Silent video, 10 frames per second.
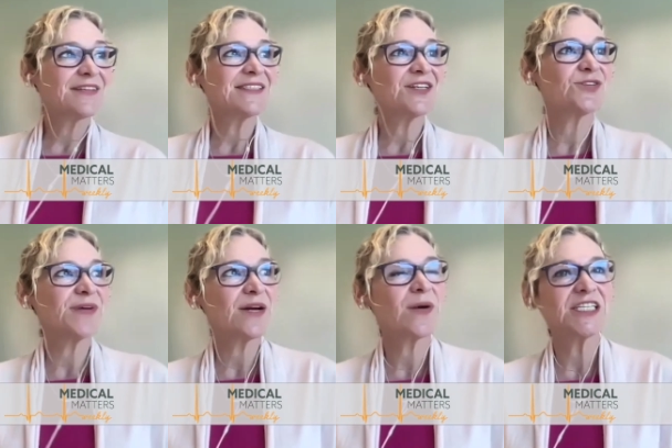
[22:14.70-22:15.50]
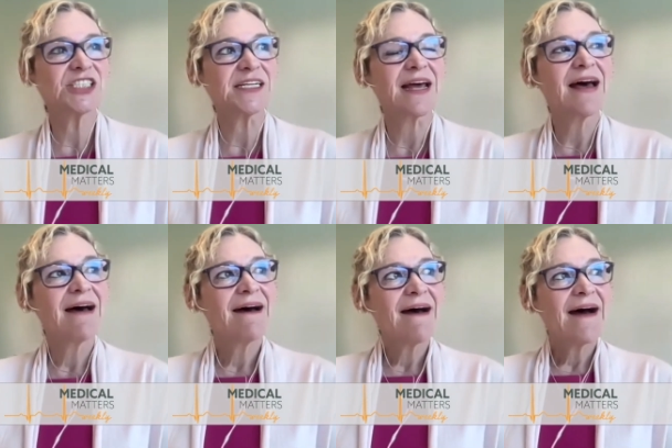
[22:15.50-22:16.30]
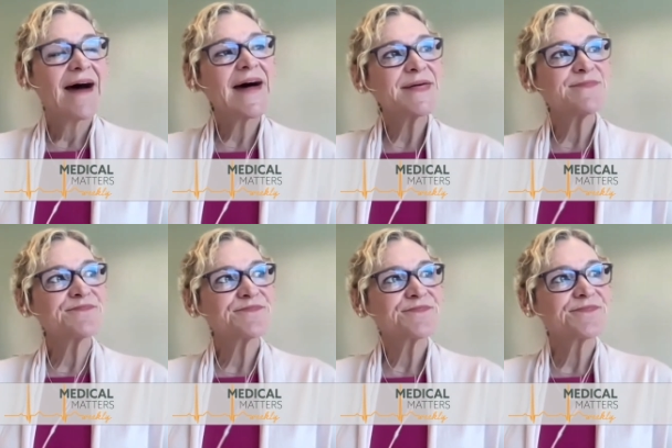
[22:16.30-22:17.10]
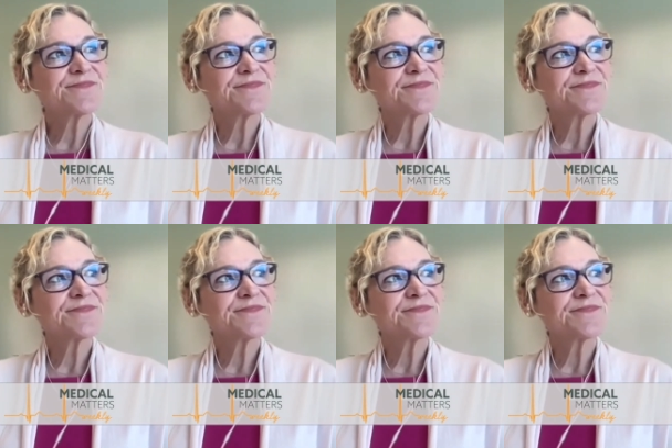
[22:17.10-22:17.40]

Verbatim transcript: that's a that's a great question. Um,